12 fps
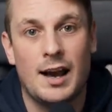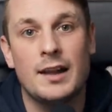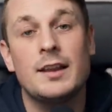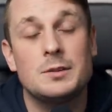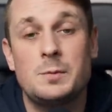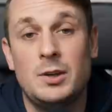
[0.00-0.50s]

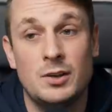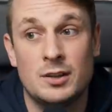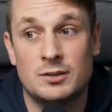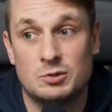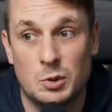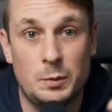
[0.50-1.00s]
And that's
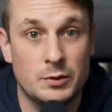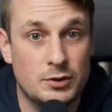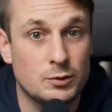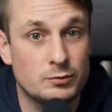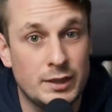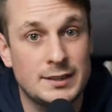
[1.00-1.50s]
because up
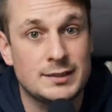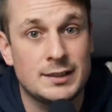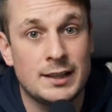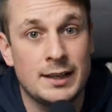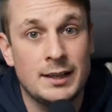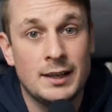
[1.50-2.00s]
until
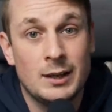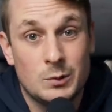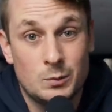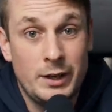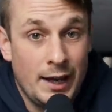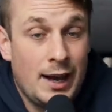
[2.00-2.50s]
recently,
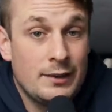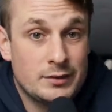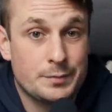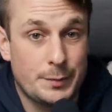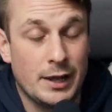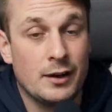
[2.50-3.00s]
we have
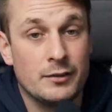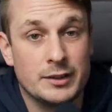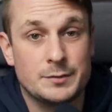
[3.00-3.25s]
split our